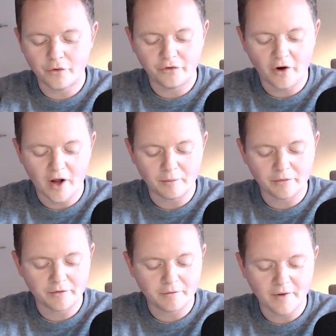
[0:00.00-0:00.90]

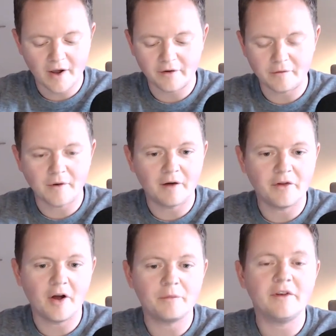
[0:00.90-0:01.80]
times founder, 5
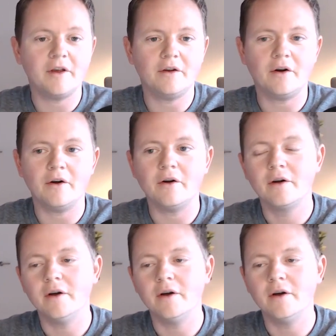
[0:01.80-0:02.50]
times CEO.